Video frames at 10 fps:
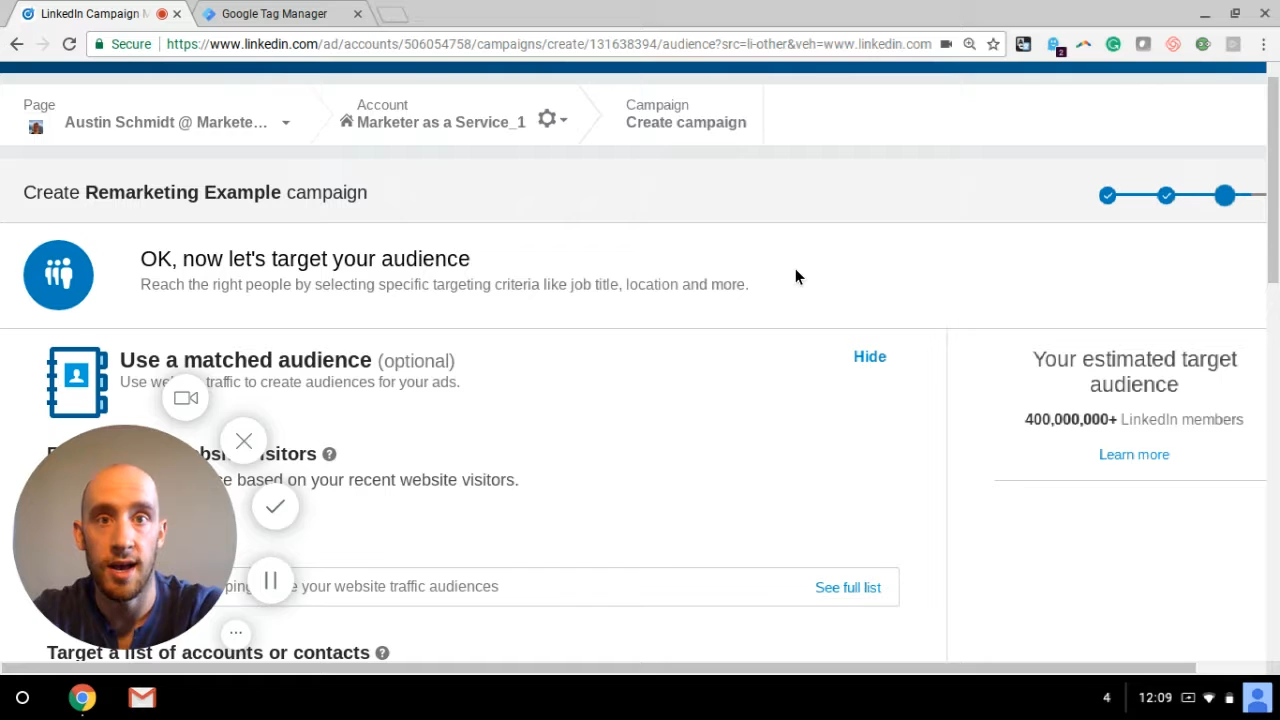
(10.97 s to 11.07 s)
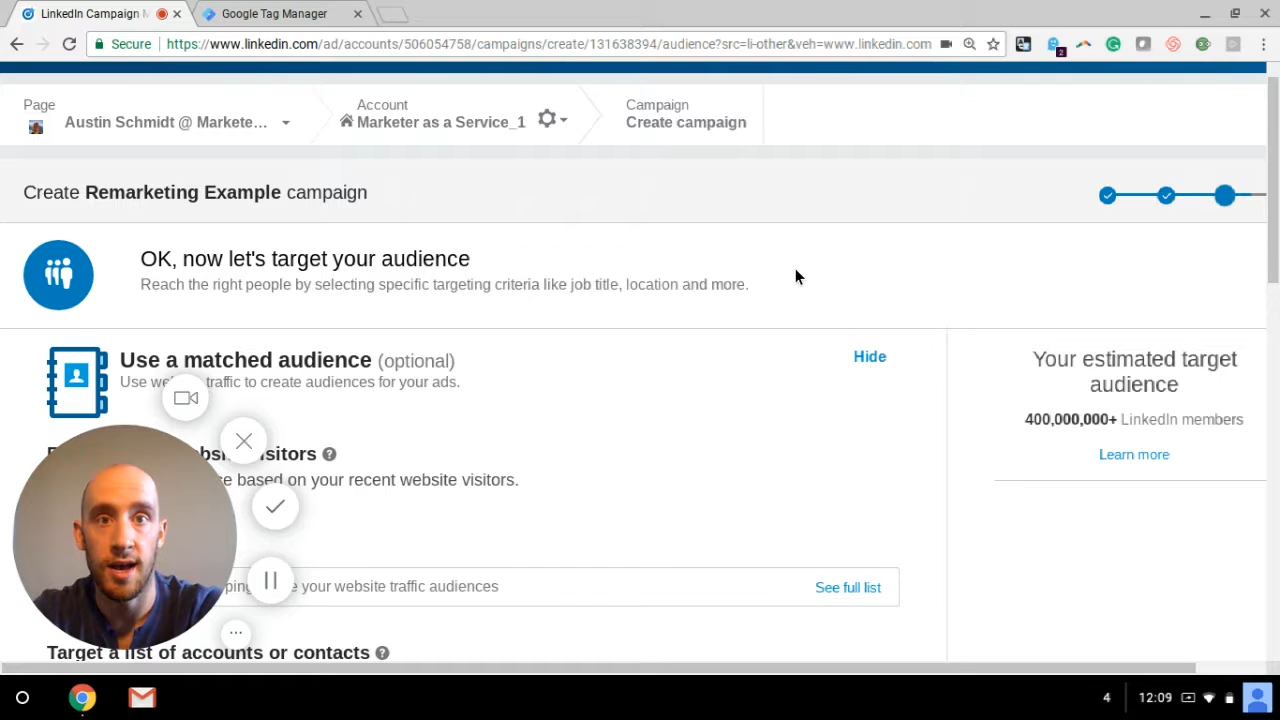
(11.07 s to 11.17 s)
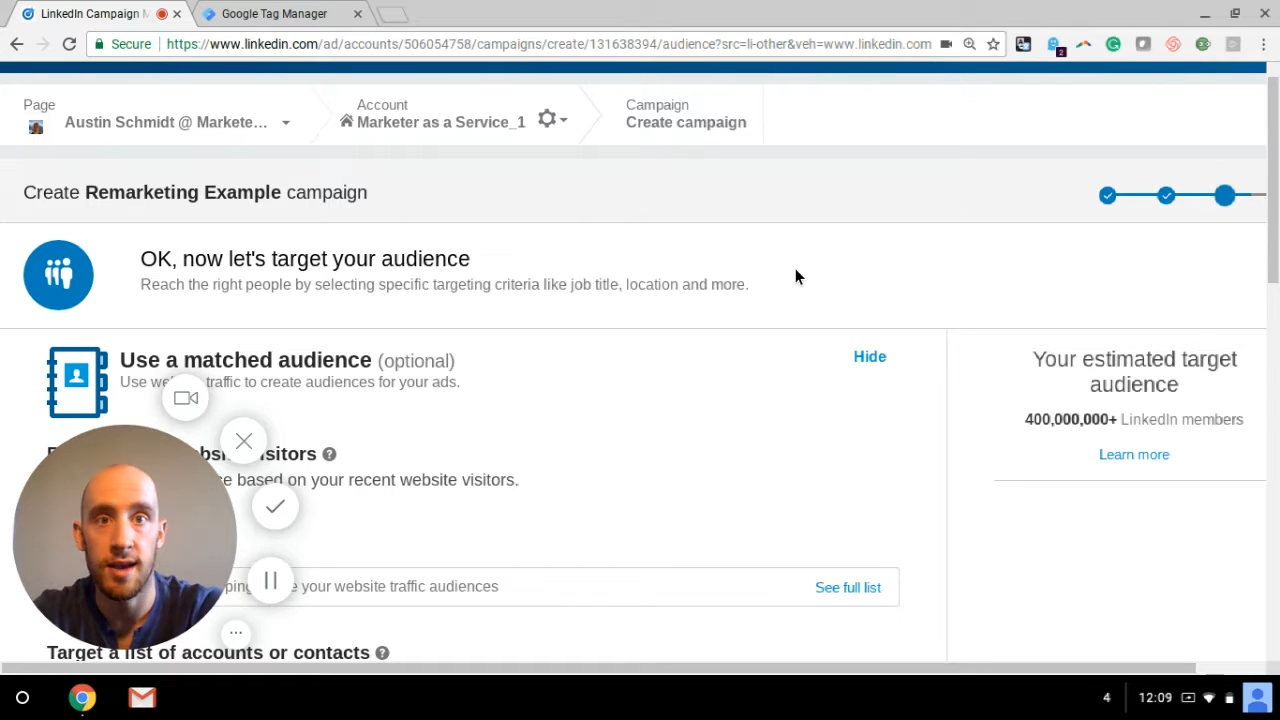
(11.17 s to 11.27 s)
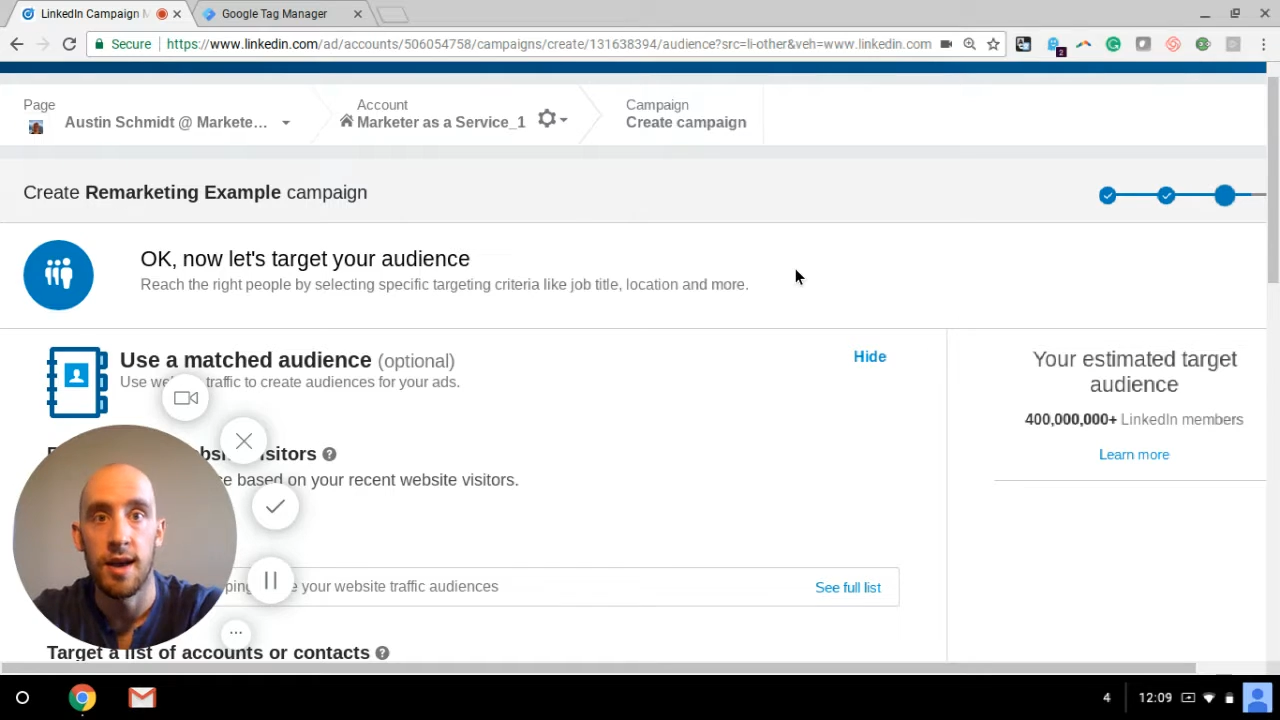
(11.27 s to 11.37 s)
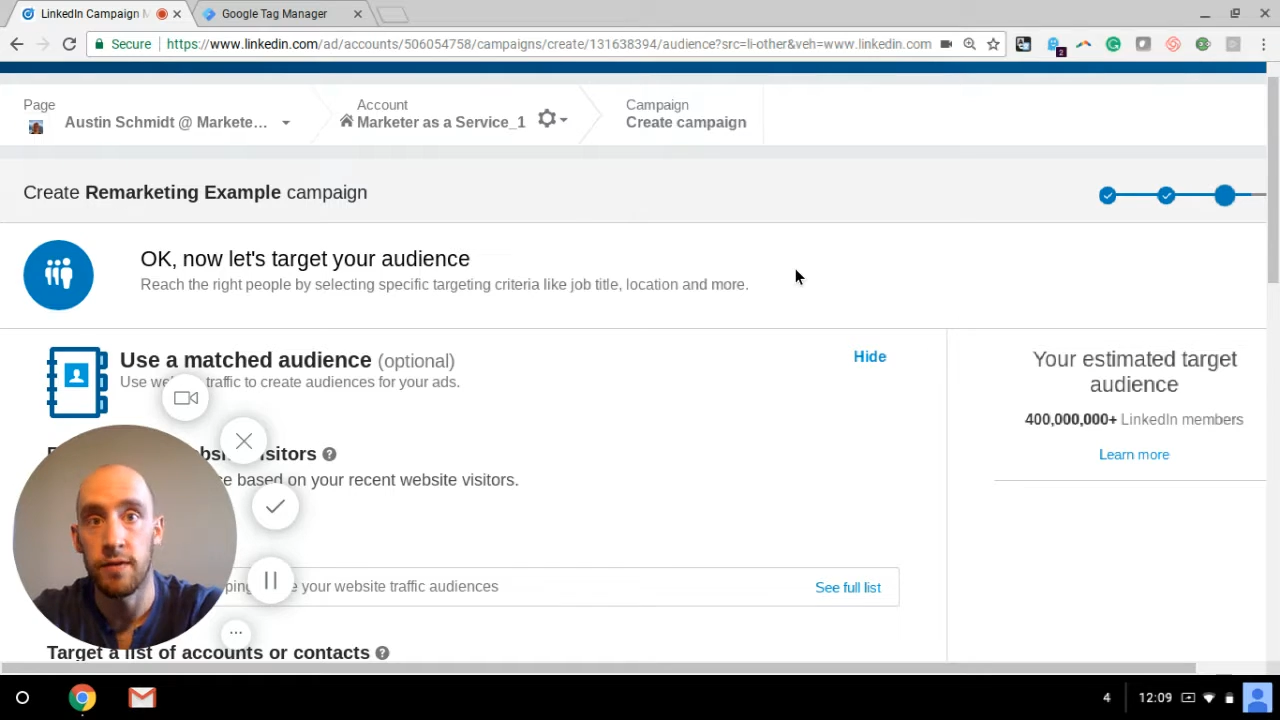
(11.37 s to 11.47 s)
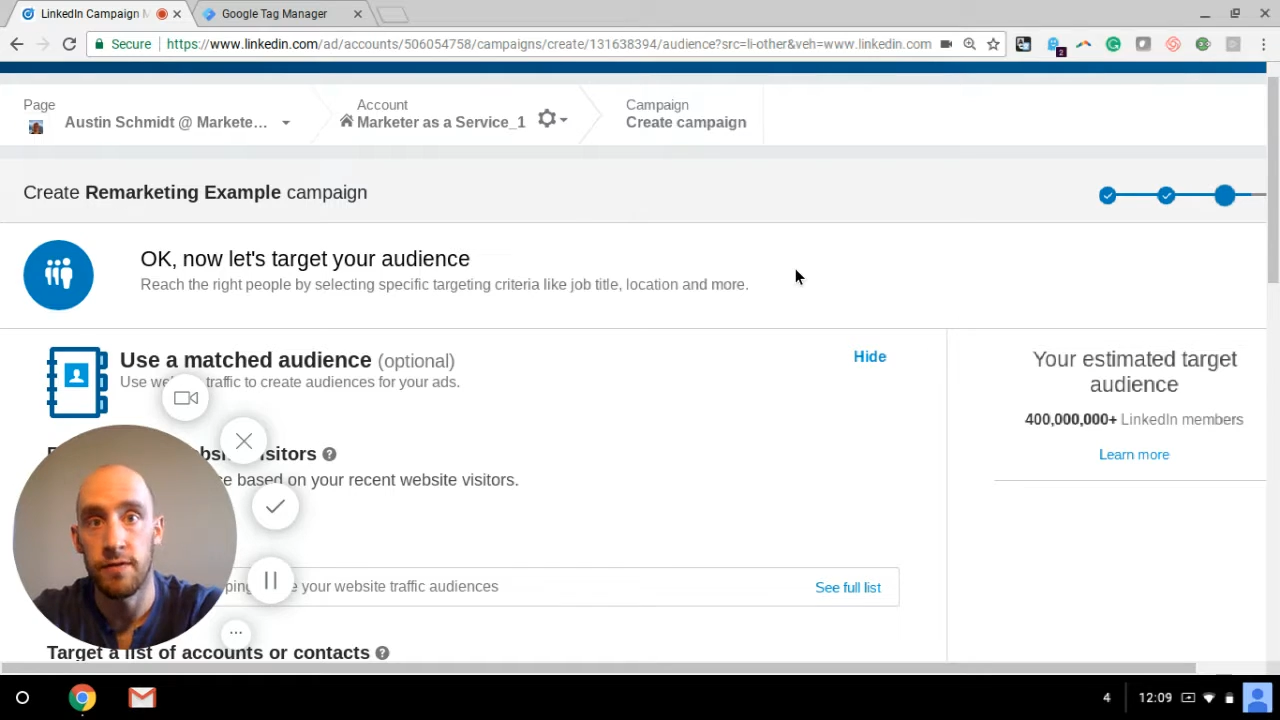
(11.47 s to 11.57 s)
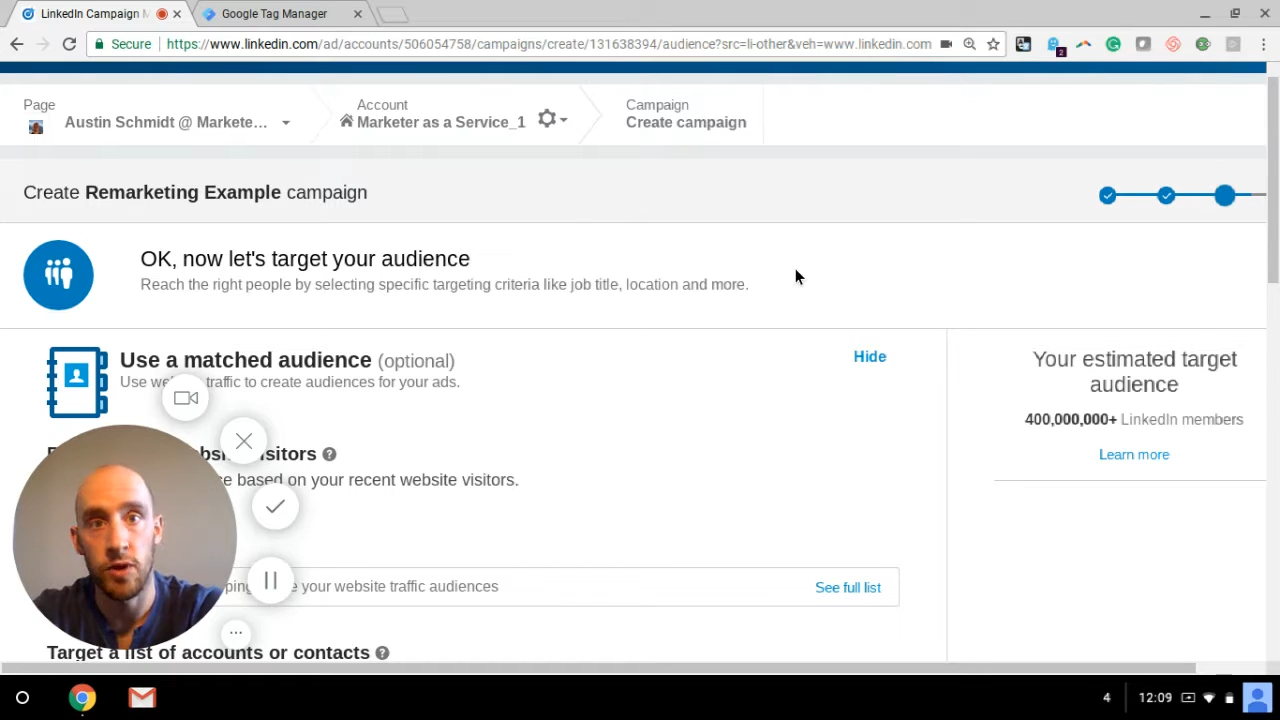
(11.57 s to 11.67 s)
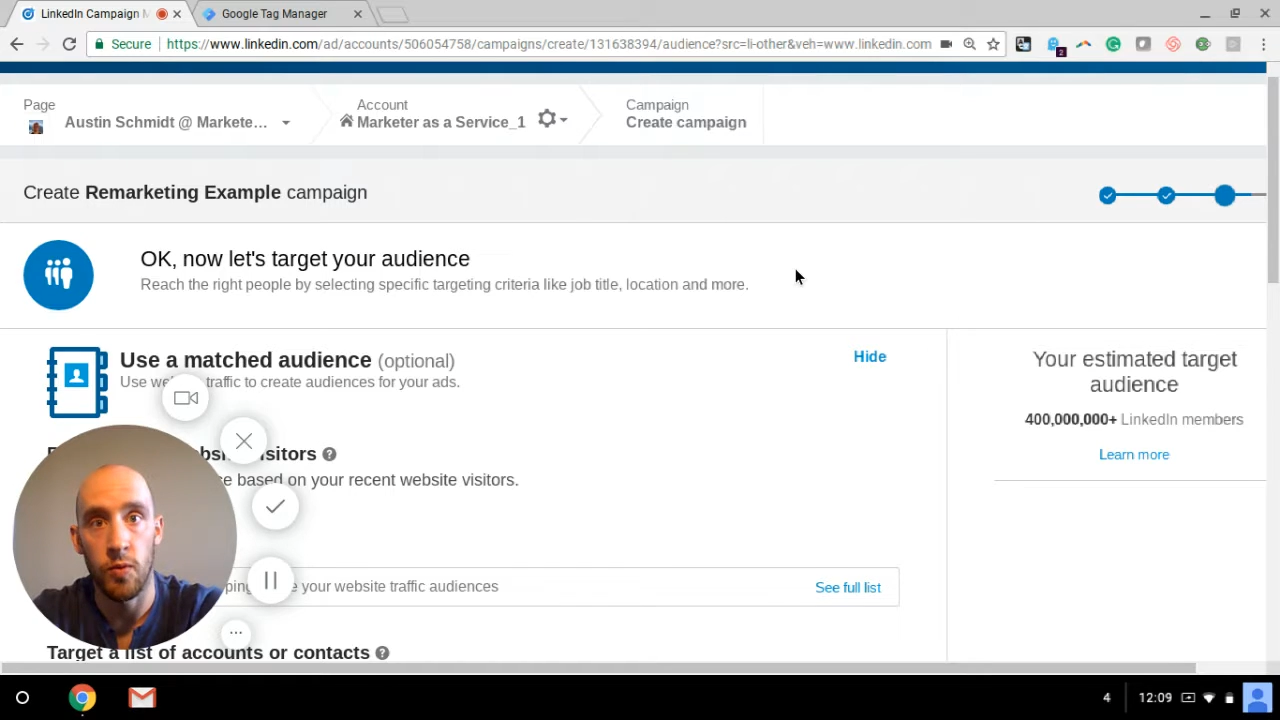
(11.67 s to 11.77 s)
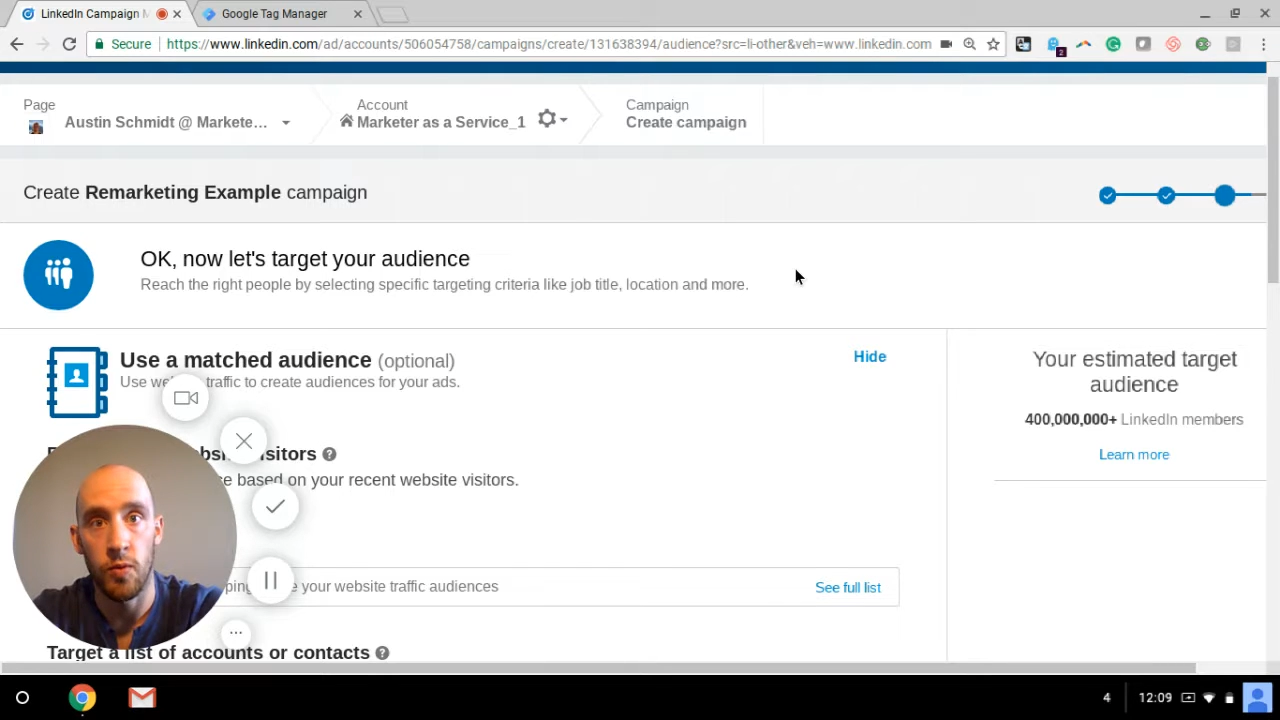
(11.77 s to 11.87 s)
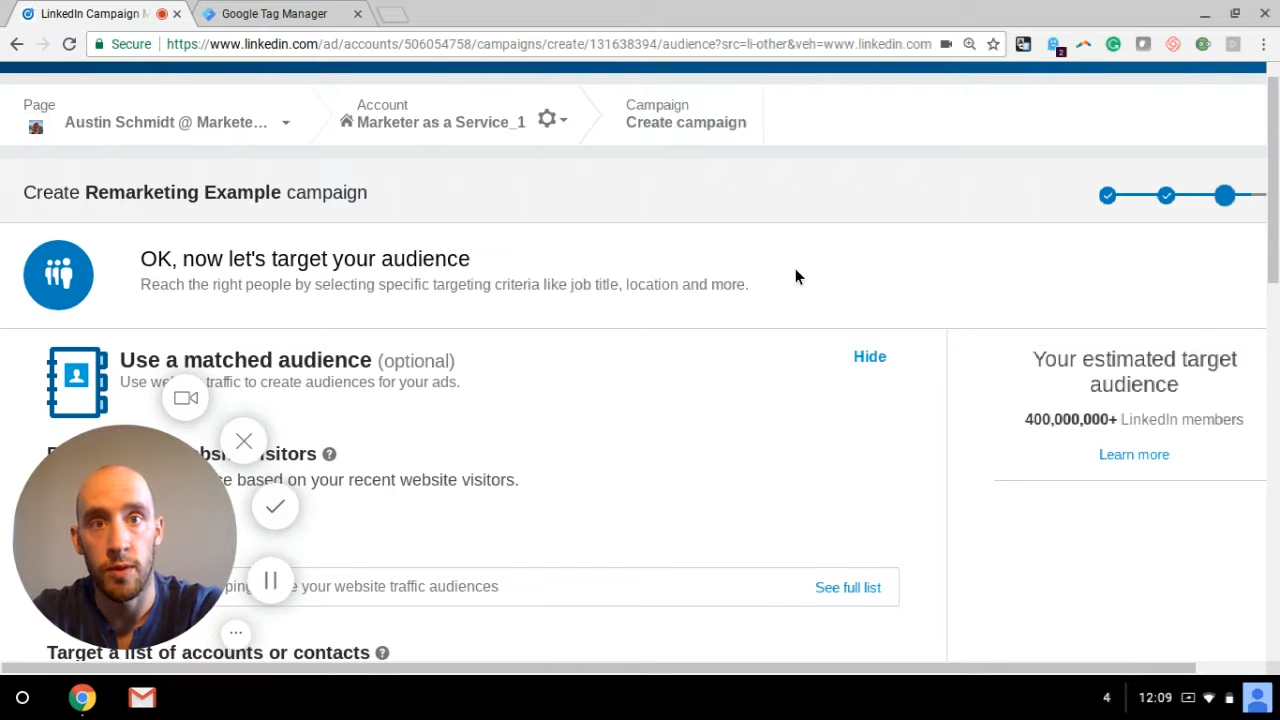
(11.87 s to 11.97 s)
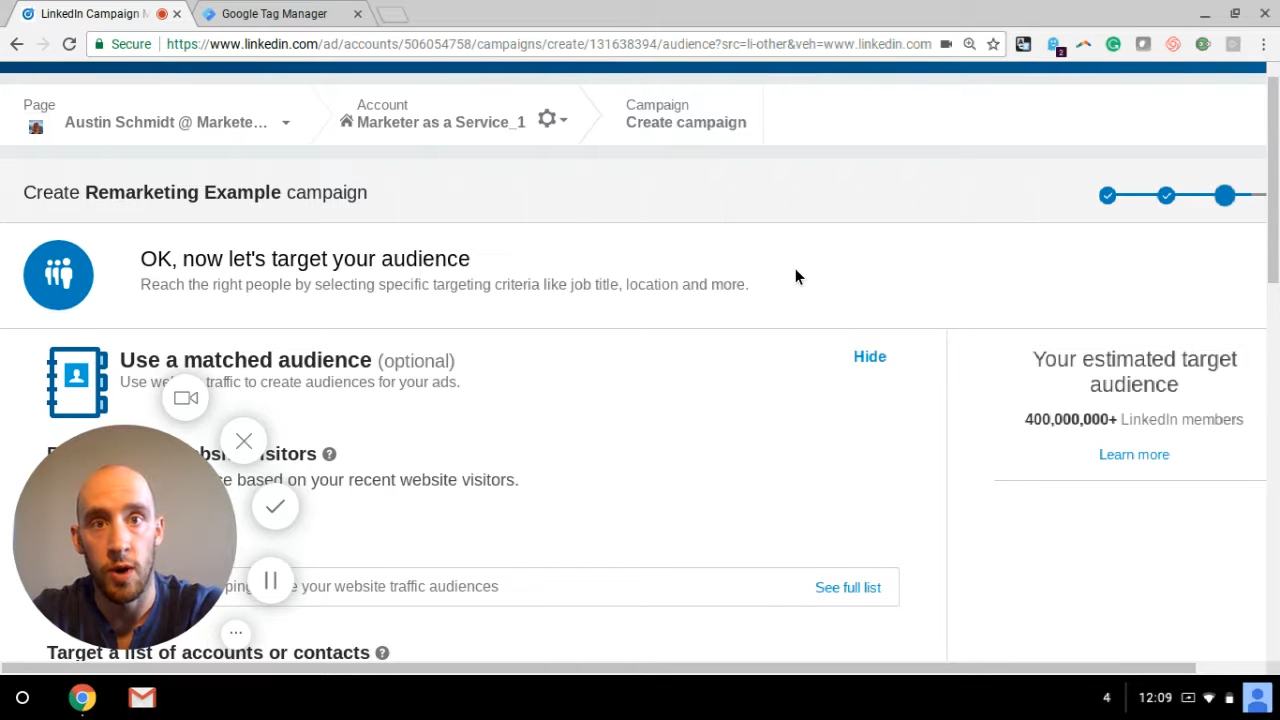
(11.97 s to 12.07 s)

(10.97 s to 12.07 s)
and only viewing one